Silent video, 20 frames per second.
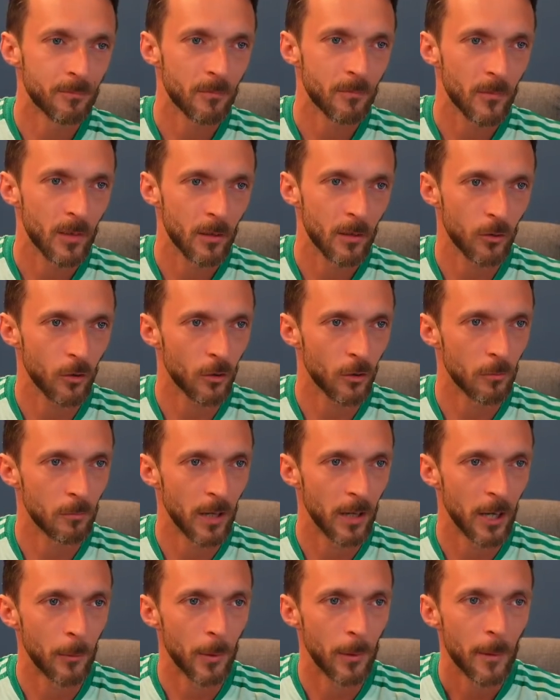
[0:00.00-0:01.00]
So
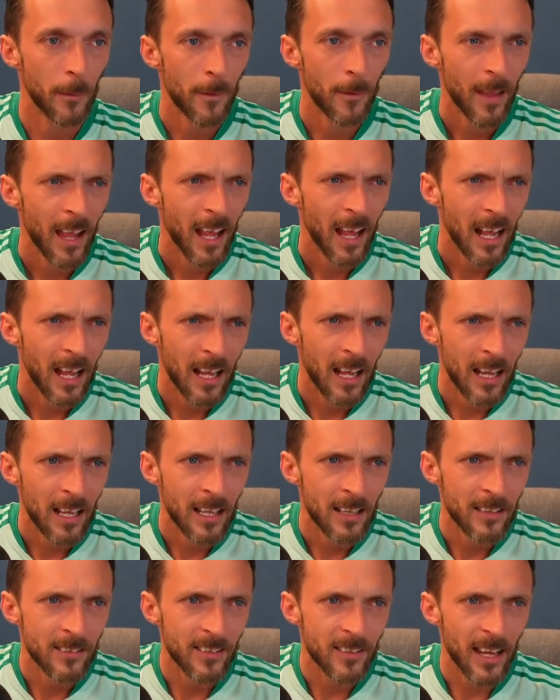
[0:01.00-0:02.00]
anyway,
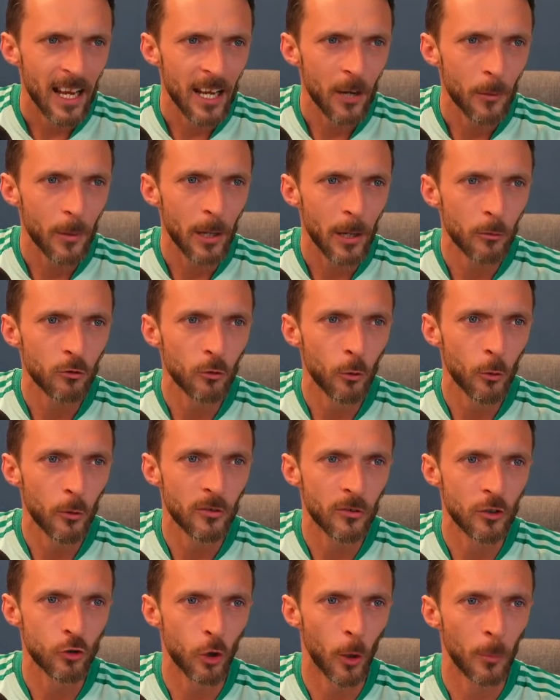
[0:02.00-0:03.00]
has anyone else noticed
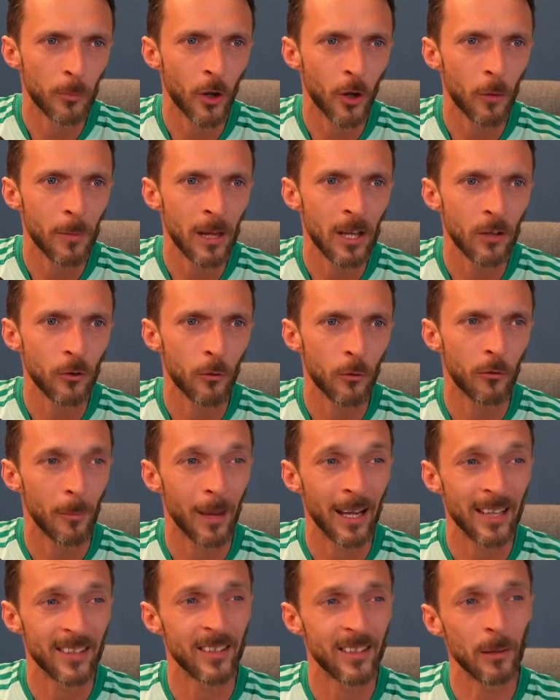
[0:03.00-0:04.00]
the drop-down menu for
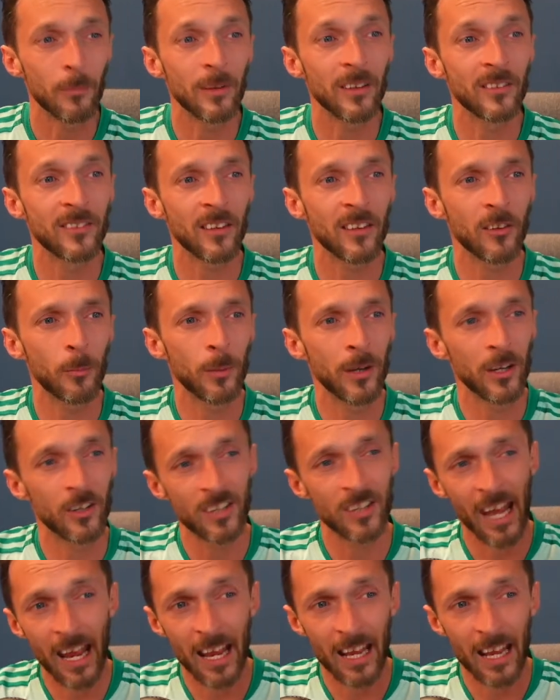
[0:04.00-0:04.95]
my team? It's disappeared yet.